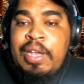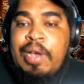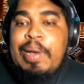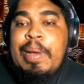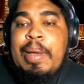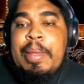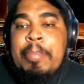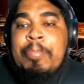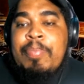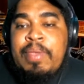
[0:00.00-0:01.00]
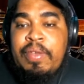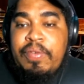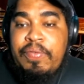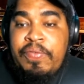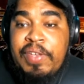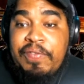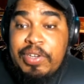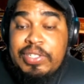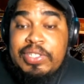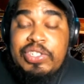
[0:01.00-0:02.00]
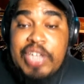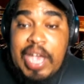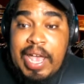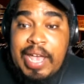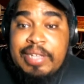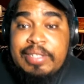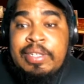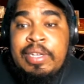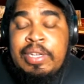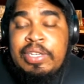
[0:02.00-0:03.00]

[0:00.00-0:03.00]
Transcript: Um, Fit versus Jazz,